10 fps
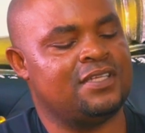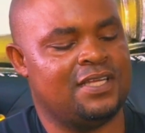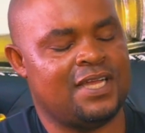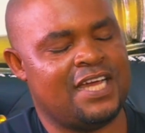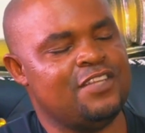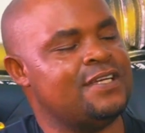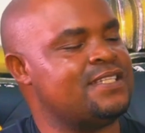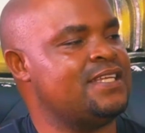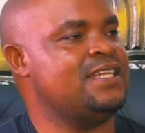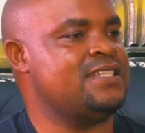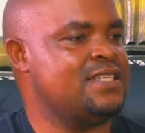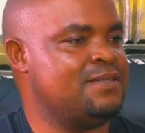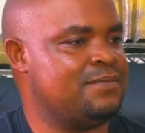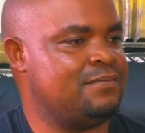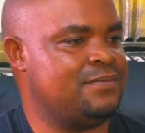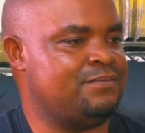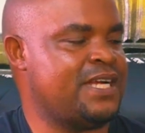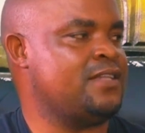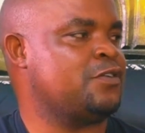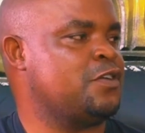And you are seeing it in
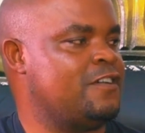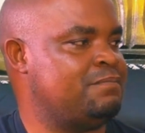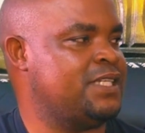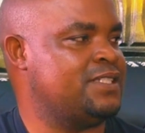Brass local governments.